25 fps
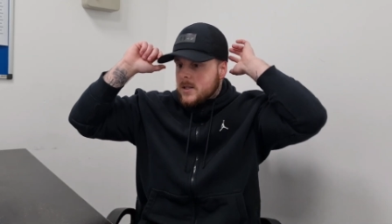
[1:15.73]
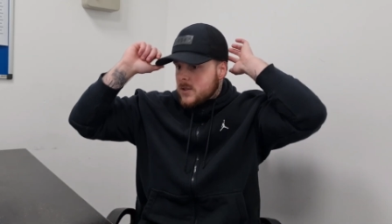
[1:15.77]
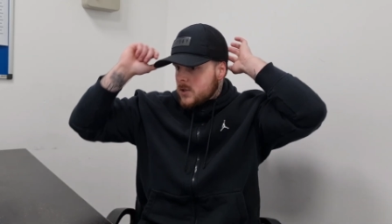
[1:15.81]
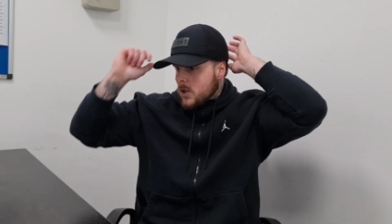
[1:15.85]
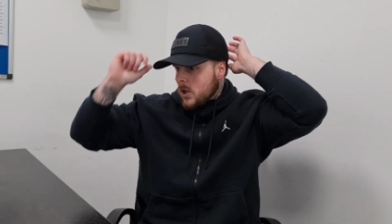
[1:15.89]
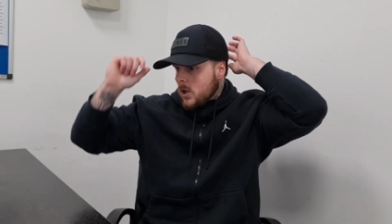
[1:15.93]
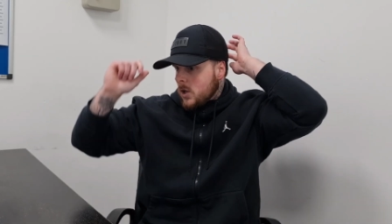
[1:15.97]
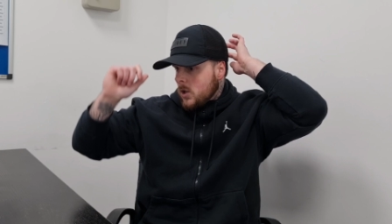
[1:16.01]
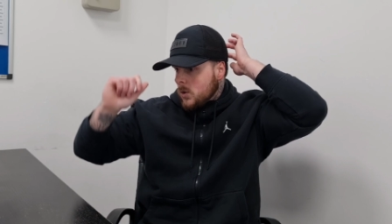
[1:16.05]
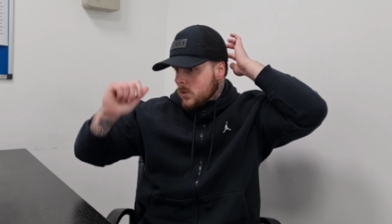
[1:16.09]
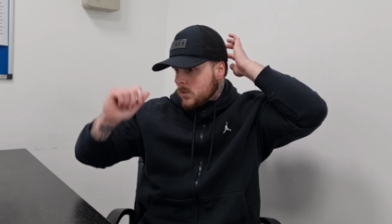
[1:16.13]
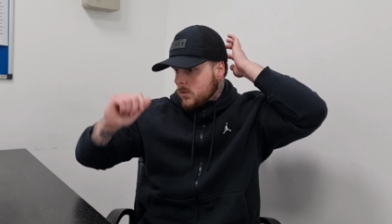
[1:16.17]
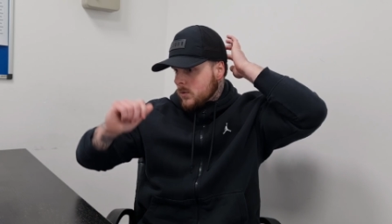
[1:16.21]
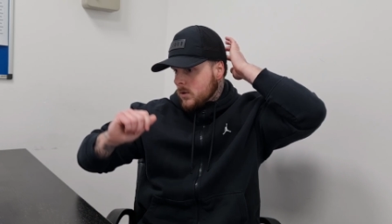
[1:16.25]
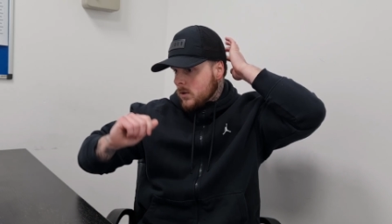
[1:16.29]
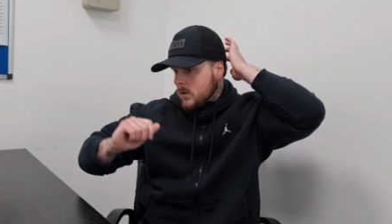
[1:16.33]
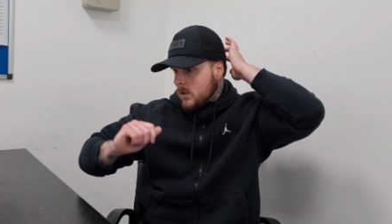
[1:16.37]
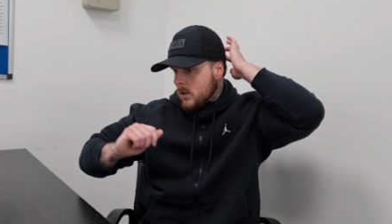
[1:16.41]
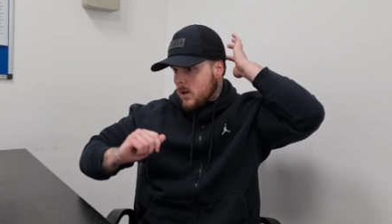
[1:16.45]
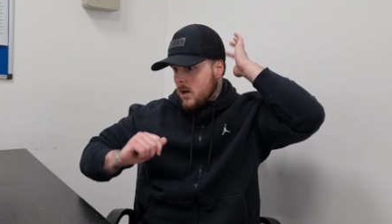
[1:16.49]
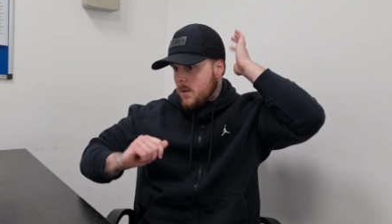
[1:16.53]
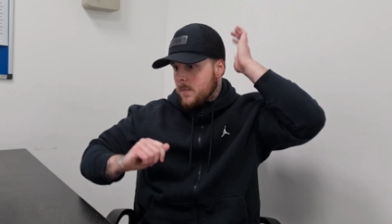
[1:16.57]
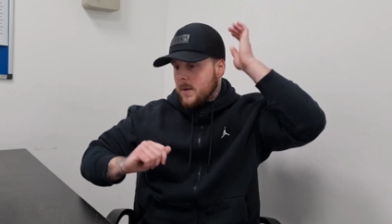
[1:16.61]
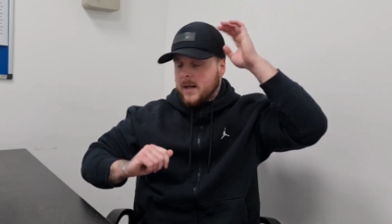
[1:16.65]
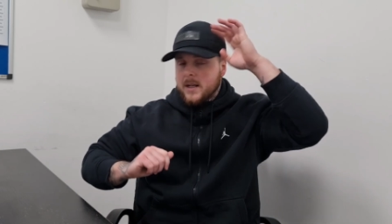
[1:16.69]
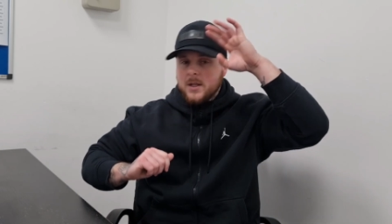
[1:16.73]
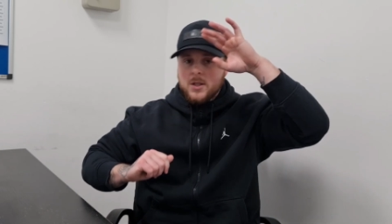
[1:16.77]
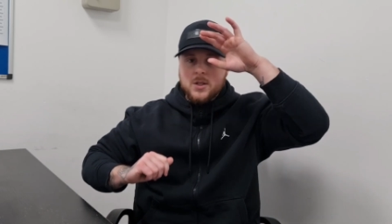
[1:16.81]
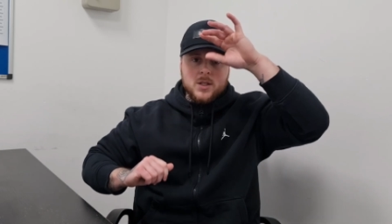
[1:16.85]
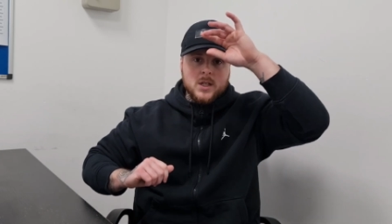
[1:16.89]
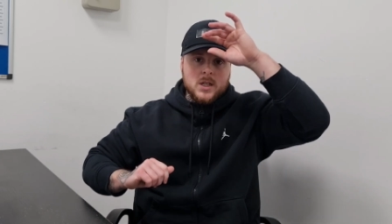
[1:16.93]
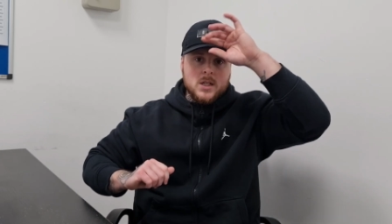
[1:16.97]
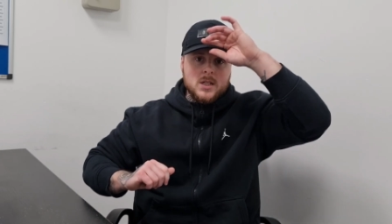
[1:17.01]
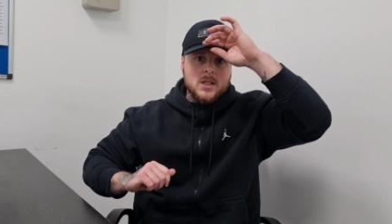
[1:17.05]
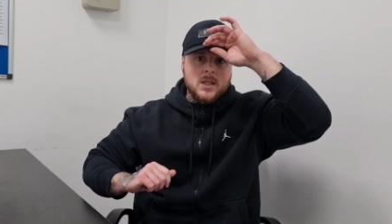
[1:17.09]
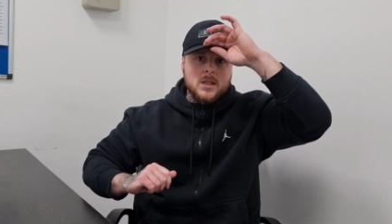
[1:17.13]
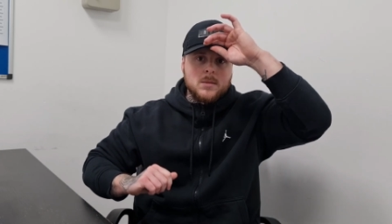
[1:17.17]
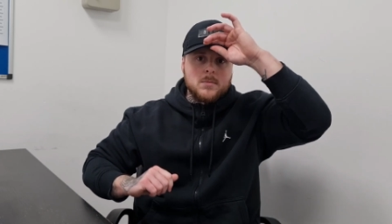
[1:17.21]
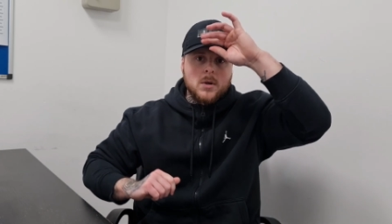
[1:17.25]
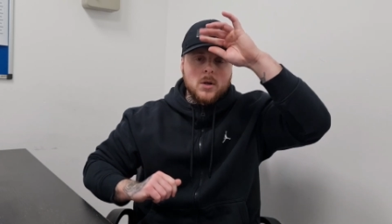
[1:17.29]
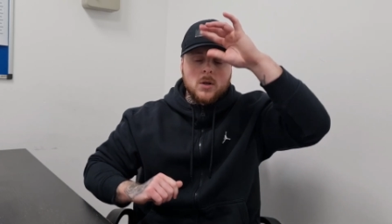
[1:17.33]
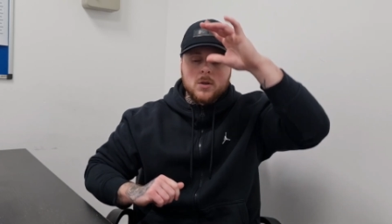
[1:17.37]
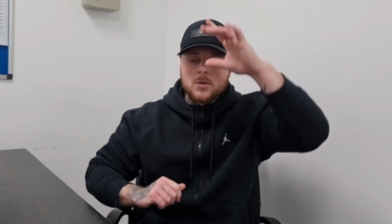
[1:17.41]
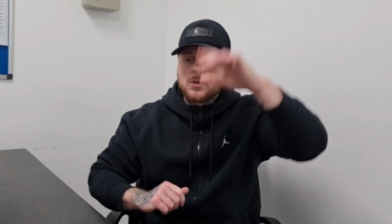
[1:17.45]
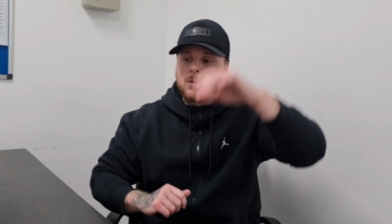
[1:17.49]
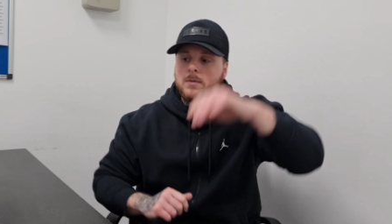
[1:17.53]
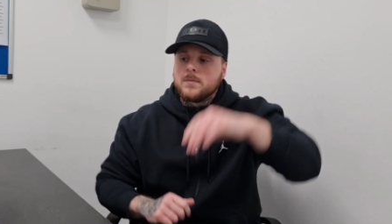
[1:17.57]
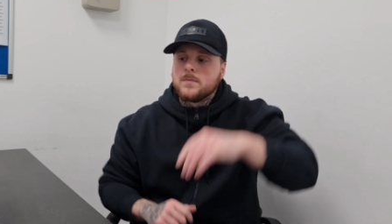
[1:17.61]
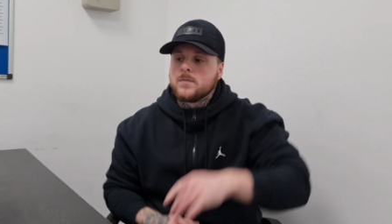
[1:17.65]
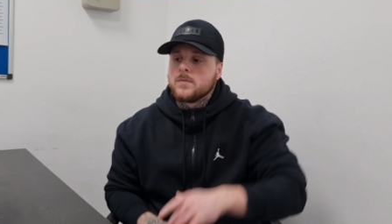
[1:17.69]
So I managed 16
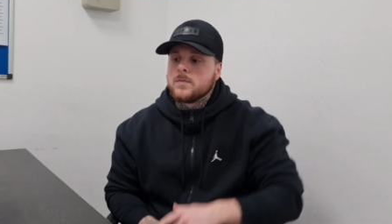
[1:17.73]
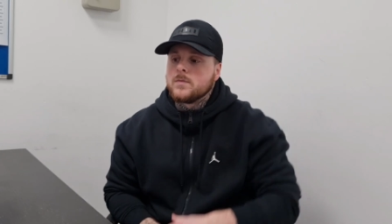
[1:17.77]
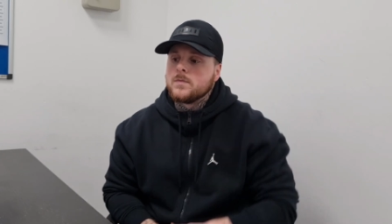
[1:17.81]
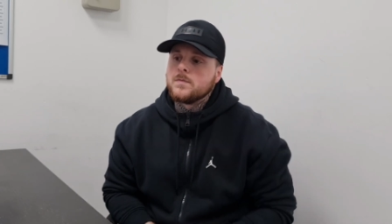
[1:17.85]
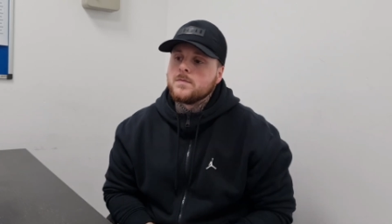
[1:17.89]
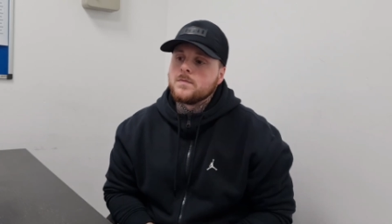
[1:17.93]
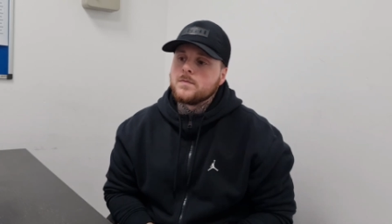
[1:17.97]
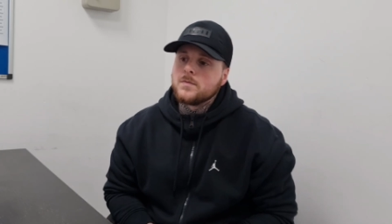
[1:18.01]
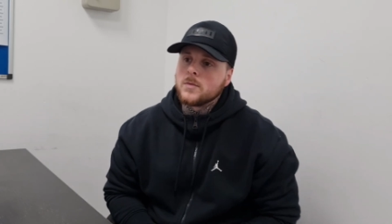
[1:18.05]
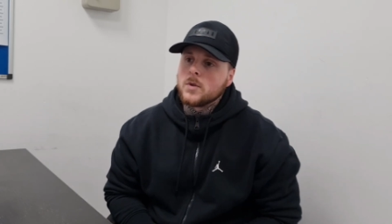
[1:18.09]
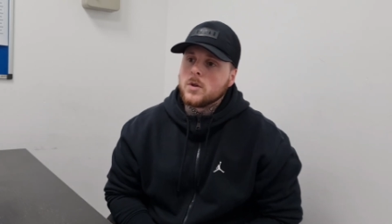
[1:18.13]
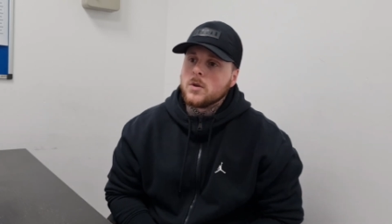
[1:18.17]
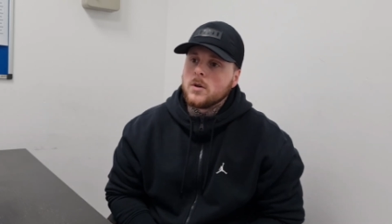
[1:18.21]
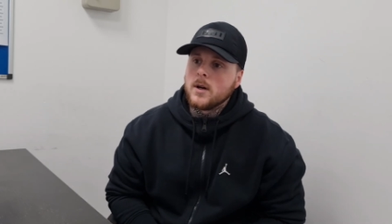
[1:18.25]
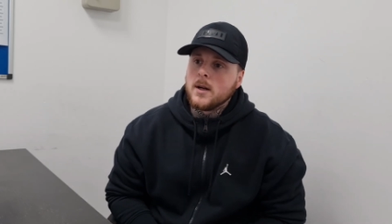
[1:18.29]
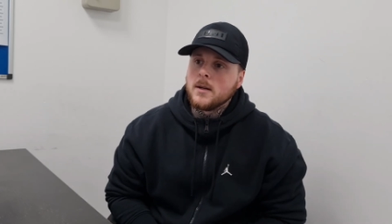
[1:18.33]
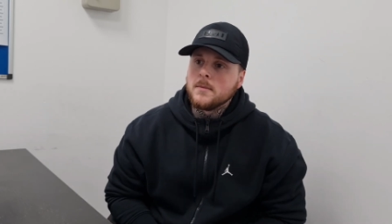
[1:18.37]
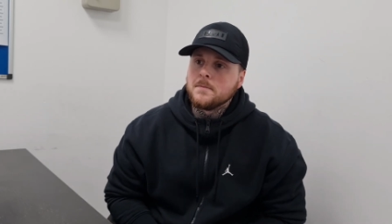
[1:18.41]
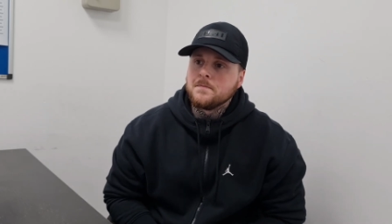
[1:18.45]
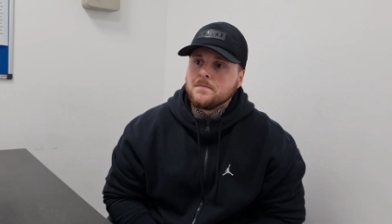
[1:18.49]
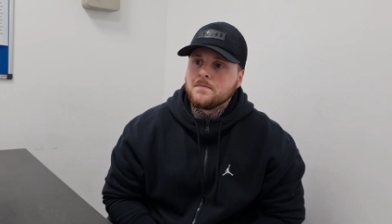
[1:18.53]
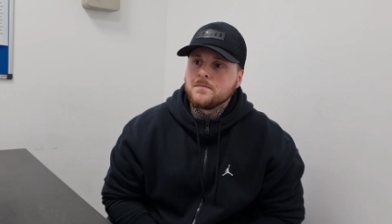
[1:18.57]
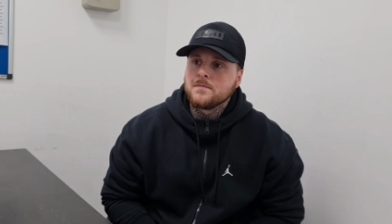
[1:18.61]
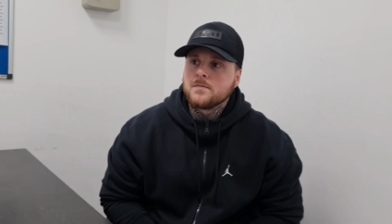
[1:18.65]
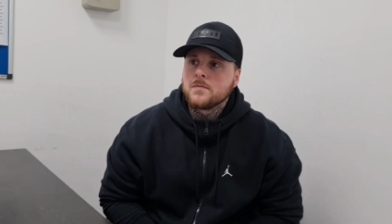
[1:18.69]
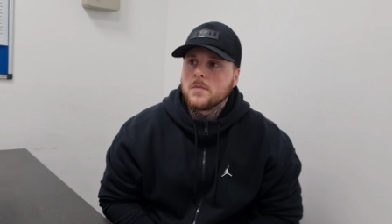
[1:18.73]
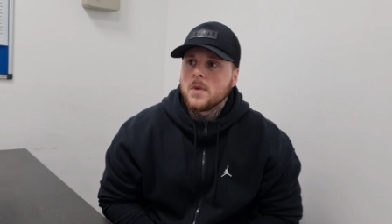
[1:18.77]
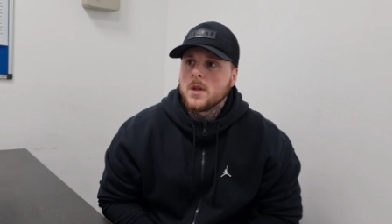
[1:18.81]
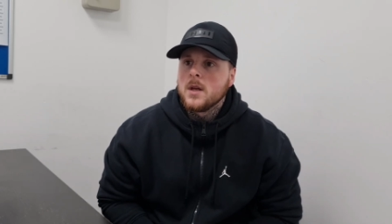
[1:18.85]
miles. All right.